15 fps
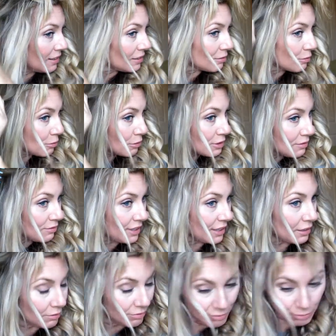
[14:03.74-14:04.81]
Now, of course, if I
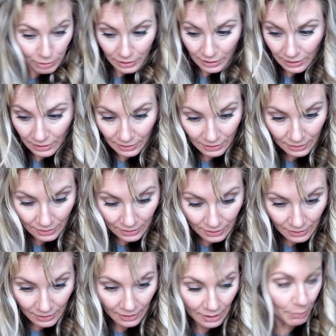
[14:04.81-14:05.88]
could afford
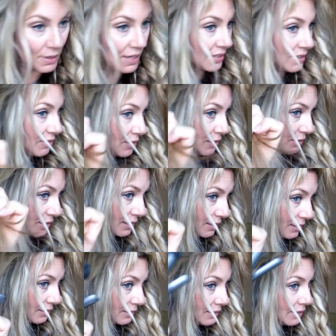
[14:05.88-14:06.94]
the best of
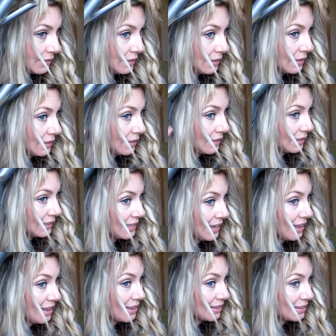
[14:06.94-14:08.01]
everything,
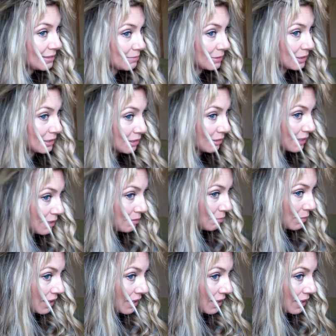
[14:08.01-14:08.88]
yeah, I'm gonna go ahead and